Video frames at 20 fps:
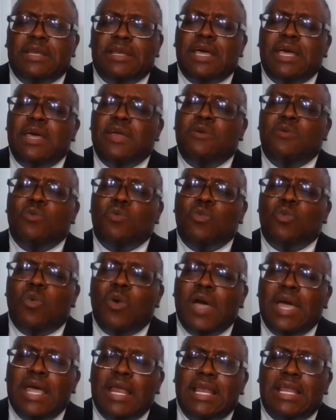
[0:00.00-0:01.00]
and
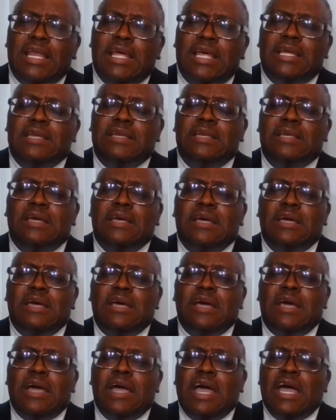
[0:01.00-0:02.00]
wailing
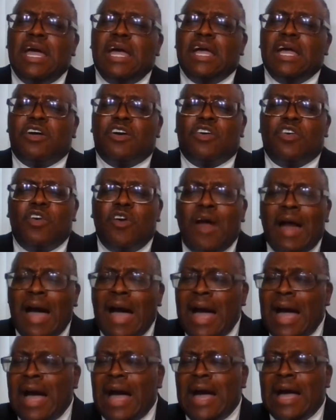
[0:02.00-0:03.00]
and
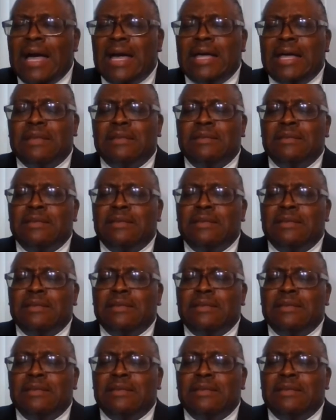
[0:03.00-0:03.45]
crying.